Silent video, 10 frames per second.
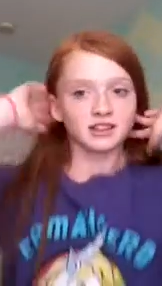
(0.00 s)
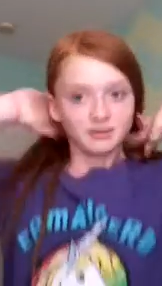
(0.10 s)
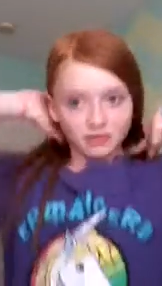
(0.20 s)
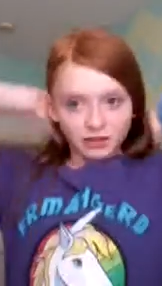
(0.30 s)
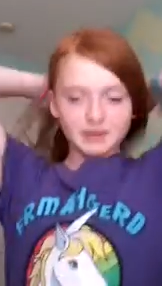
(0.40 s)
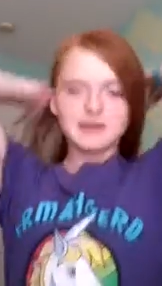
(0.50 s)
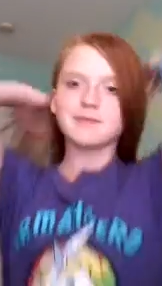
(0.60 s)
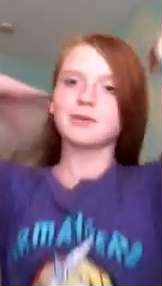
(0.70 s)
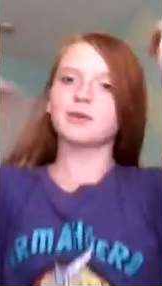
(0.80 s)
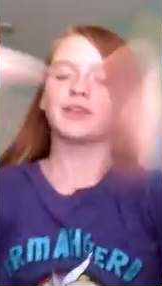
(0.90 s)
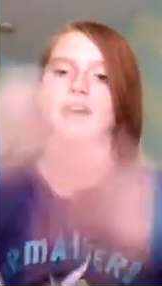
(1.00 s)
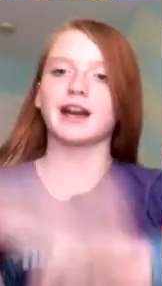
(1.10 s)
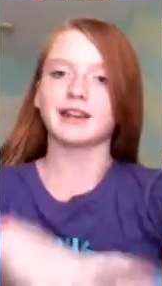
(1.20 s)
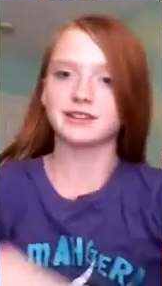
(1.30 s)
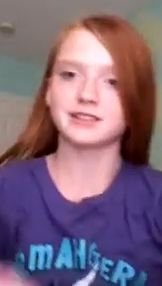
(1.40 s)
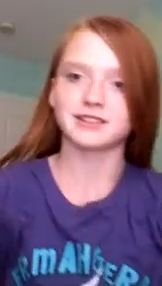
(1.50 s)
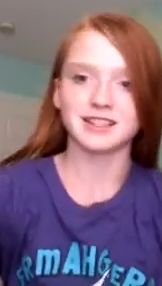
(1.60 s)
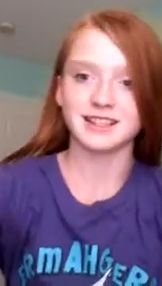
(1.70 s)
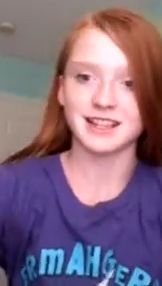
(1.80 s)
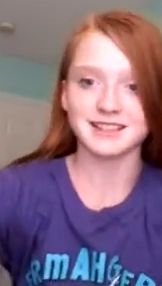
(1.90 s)
for the people that she
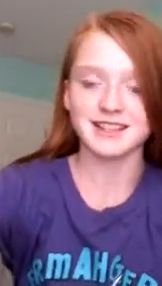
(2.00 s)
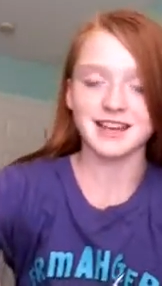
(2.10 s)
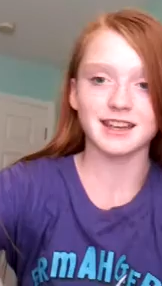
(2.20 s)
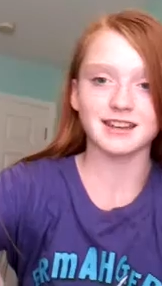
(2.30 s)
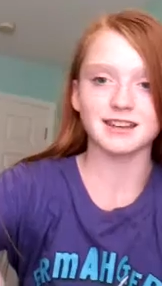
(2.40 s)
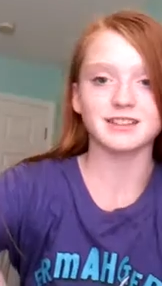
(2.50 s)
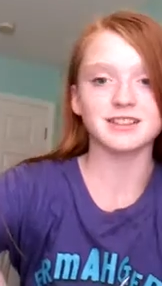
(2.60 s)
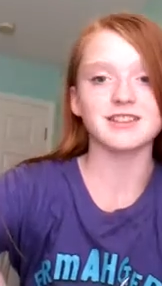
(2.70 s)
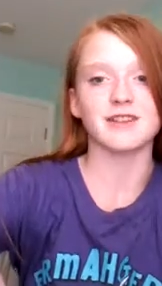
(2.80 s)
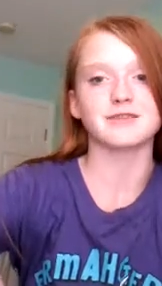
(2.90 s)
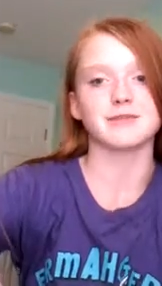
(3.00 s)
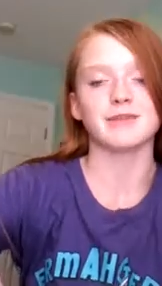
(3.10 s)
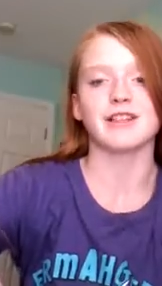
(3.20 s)
does like, she loves them a